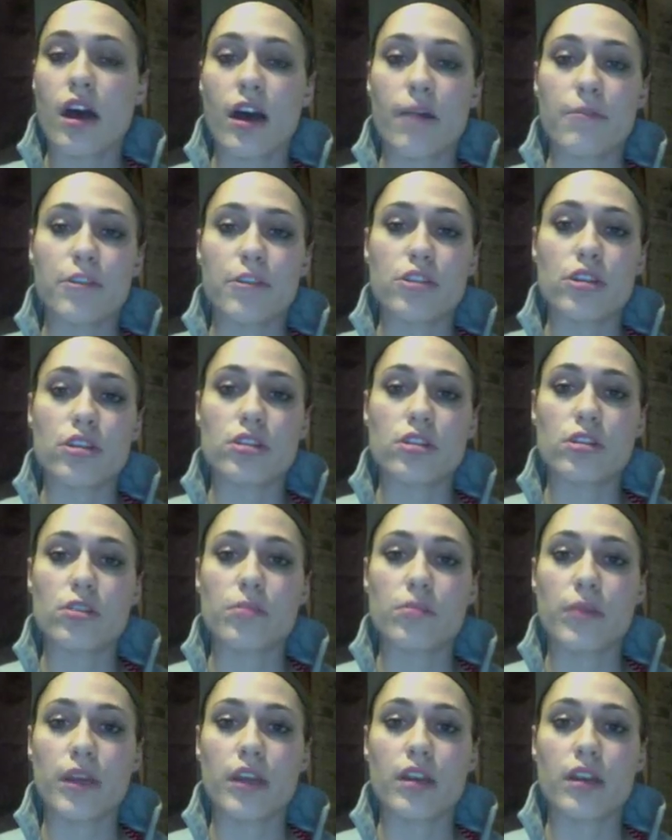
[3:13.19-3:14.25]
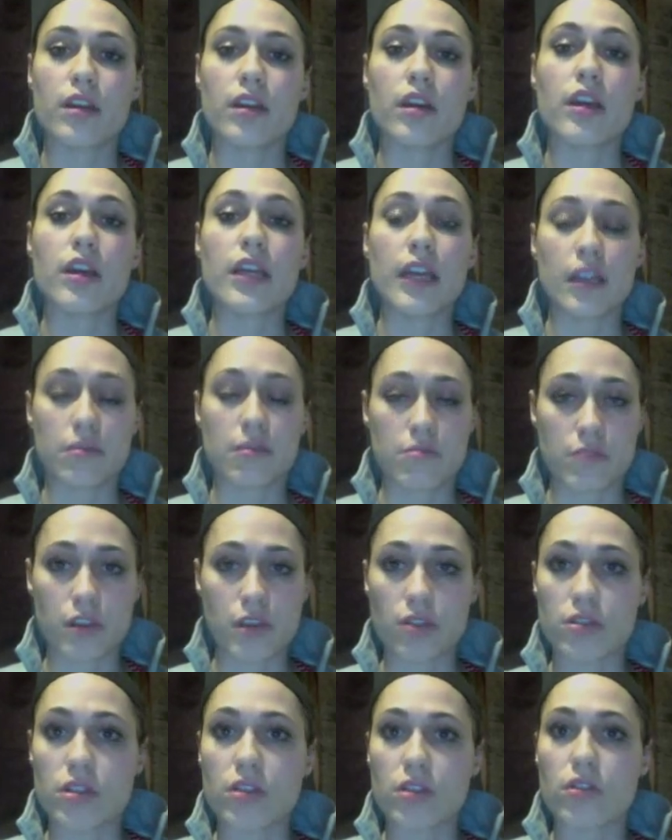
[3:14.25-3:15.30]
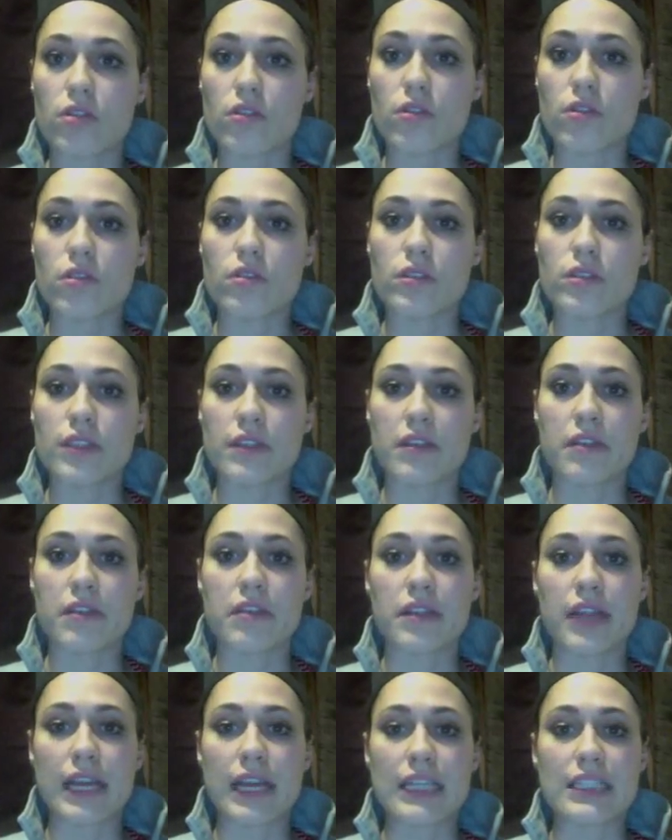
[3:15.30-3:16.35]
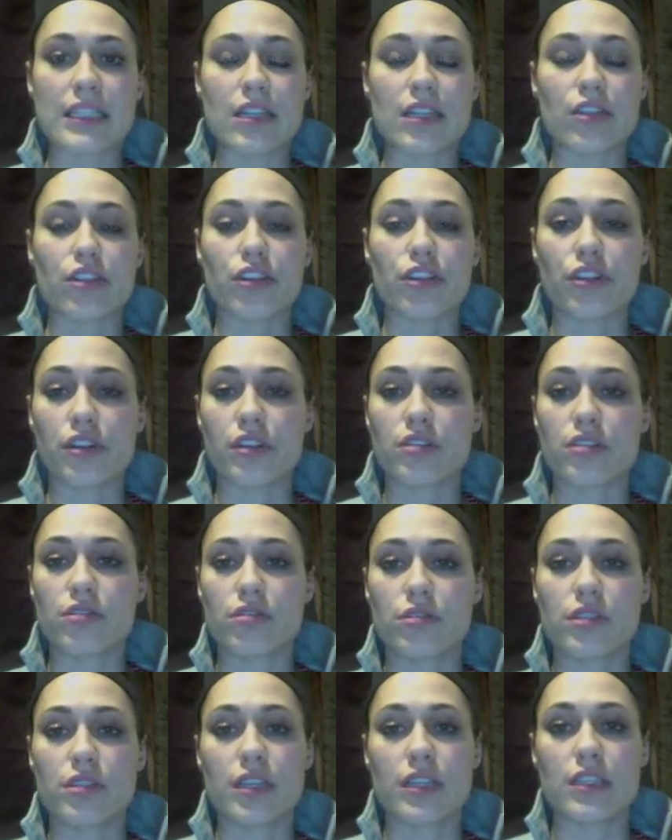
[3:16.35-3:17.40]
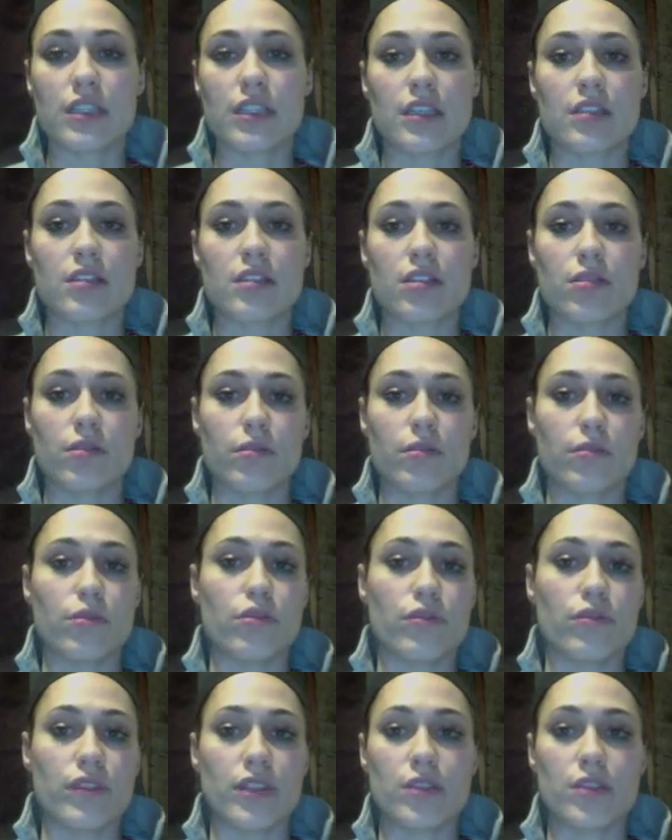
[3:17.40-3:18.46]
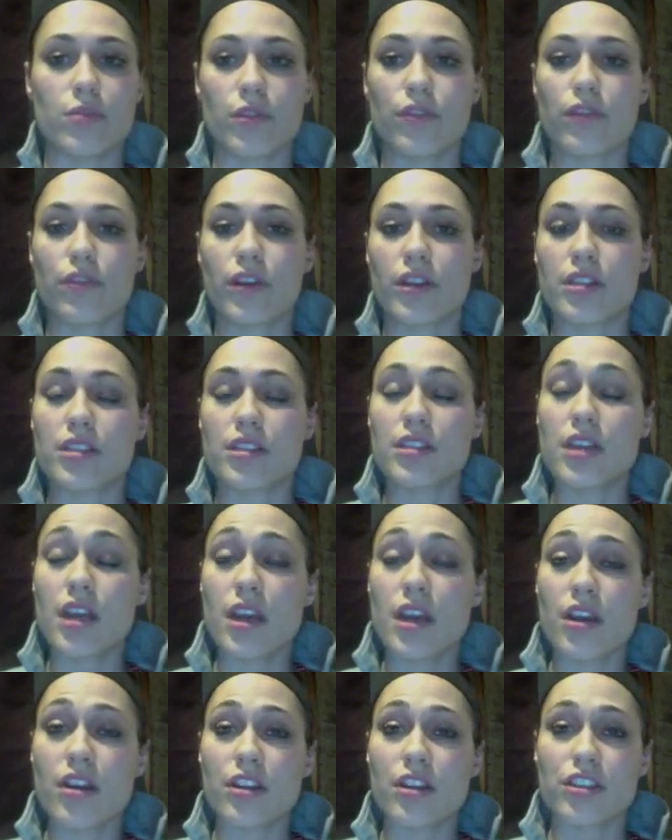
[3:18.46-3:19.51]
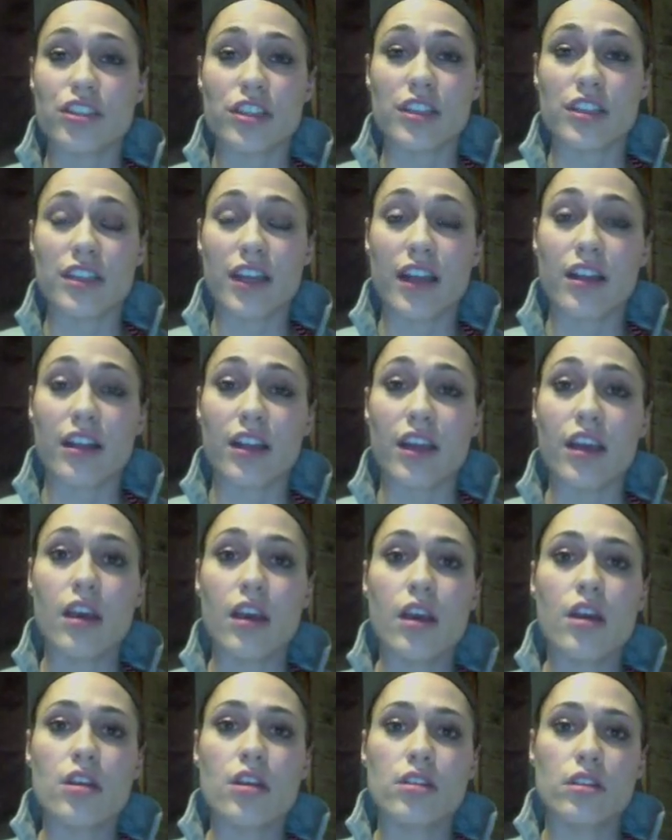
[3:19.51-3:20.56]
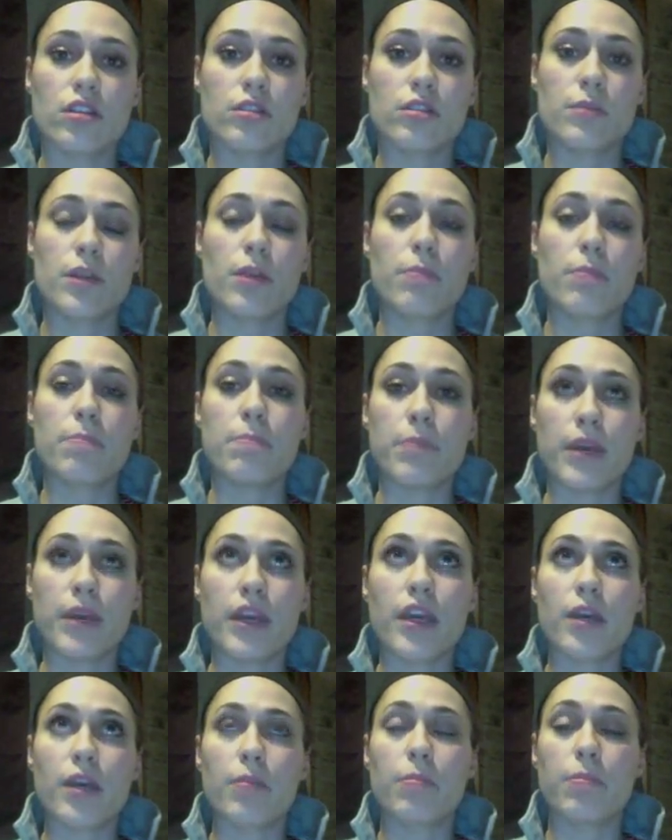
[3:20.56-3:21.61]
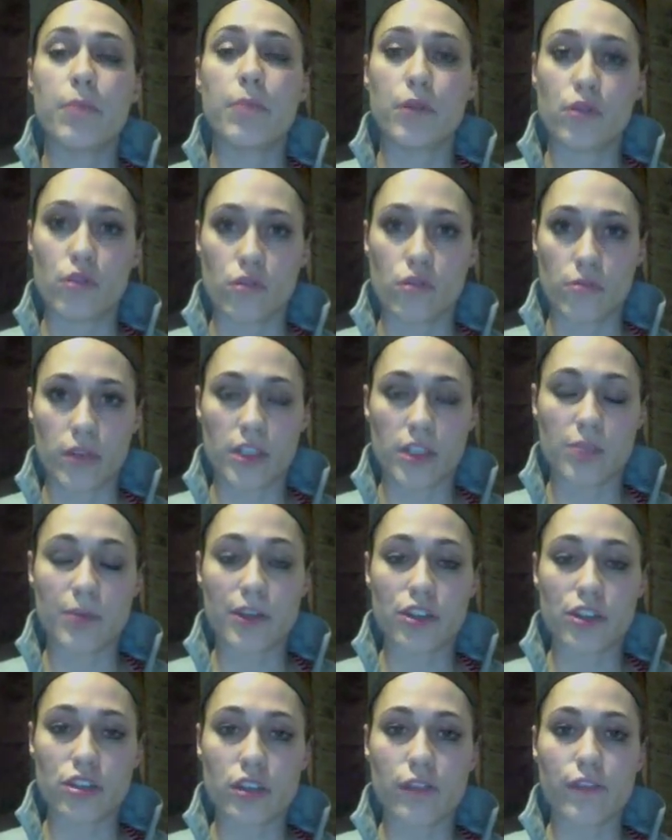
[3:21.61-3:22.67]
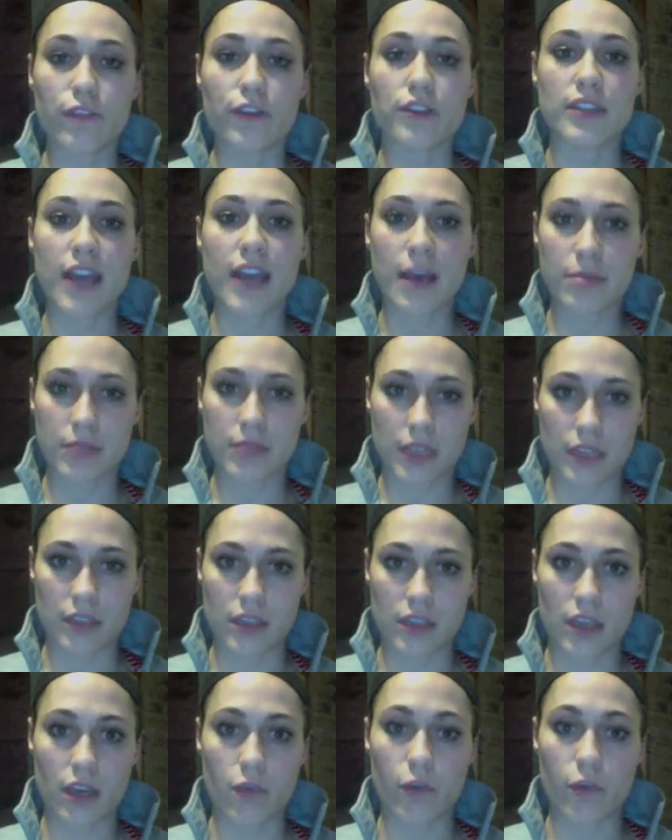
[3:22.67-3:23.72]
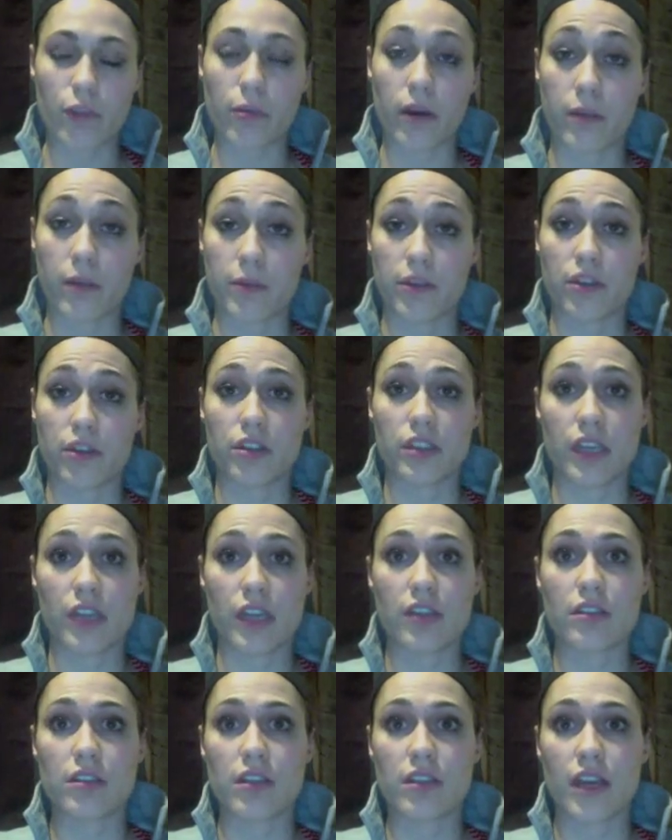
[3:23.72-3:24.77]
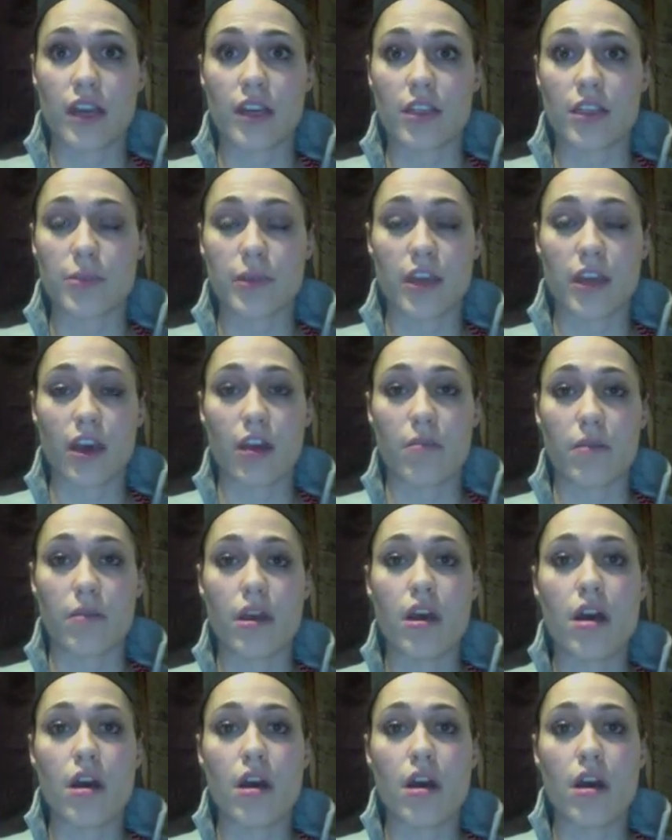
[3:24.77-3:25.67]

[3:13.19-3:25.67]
There's also been, again, musicals, and then in the 1930s through 60s there were movies with Fred Astaire and Gene Kelly. So there's been a big boom, especially for tap dancing with popular dance. That has become